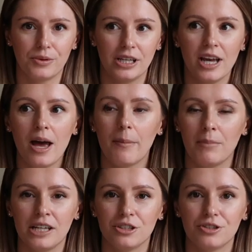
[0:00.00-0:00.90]
we
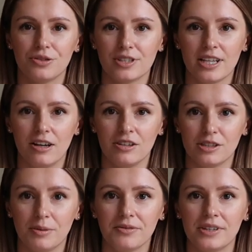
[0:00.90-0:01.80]
managed to stay on
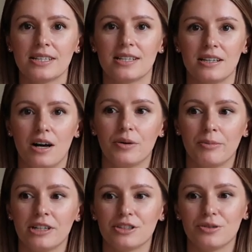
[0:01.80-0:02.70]
top of things and how we
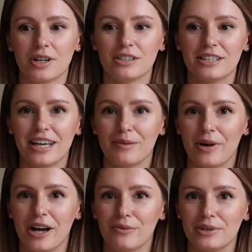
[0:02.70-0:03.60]
managed to actually get
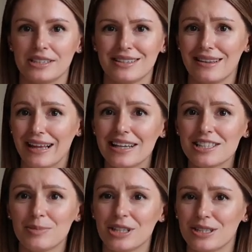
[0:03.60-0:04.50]
by with
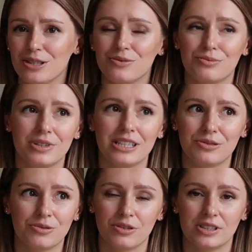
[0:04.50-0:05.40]
less, because you really
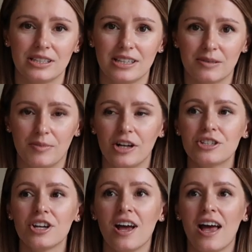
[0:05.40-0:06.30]
do not need that
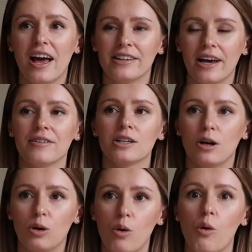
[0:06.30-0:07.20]
much. And having
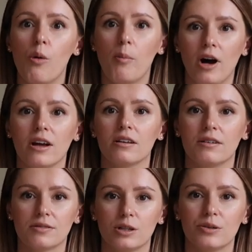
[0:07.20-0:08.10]
a whole pile
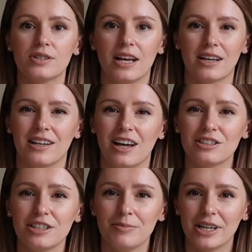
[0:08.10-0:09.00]
of clothes can
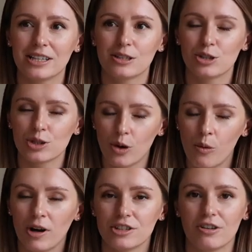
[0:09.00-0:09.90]
actually make it so
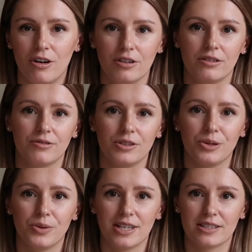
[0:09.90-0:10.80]
much harder for
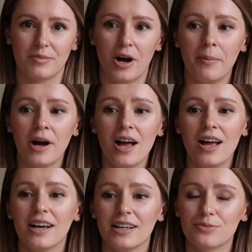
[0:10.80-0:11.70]
you as a mom.
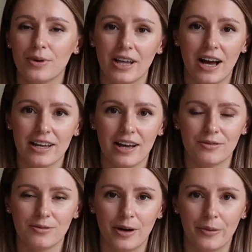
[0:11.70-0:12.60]
It's what I
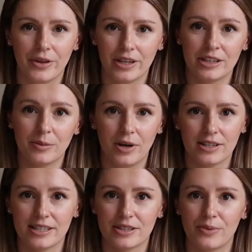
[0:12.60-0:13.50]
have found in the
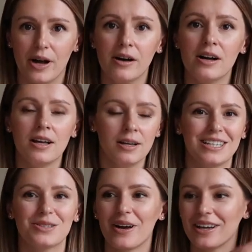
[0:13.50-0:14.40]
past as well.
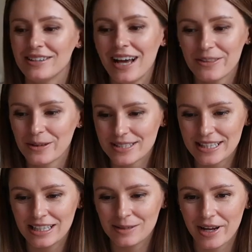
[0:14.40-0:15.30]
Yeah, so I kind of had this
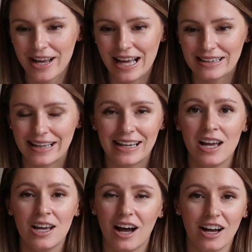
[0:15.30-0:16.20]
thing in my head, like,
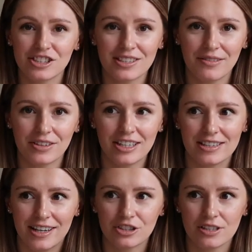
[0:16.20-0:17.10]
I just have
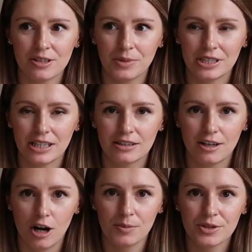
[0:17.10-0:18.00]
kids. It's just something that
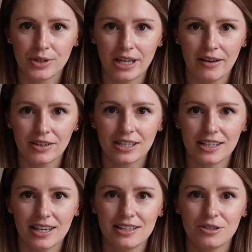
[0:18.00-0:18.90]
comes with having
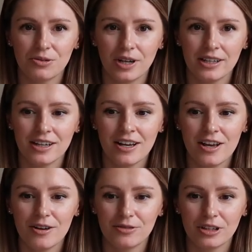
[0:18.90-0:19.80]
kids. You kind of
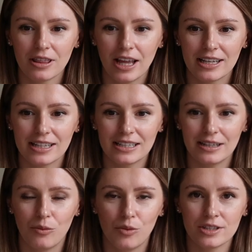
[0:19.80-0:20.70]
feel like
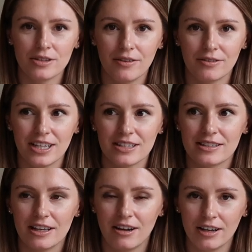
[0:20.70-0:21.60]
once you have kids,
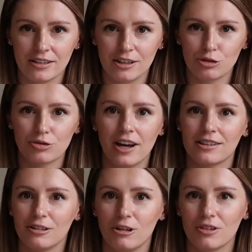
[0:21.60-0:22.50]
they kind of
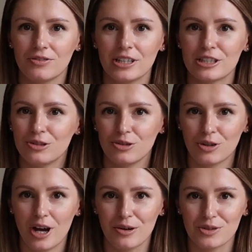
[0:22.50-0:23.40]
attract a lot of things into
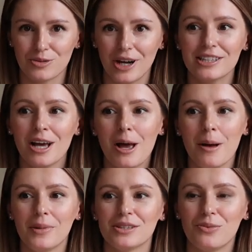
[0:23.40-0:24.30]
your house, right?
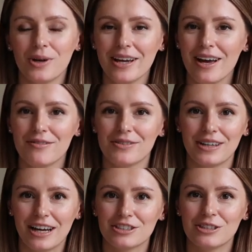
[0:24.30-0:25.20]
But what I have
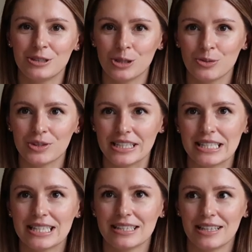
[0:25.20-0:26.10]
actually
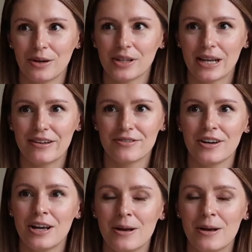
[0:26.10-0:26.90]
noticed now that I've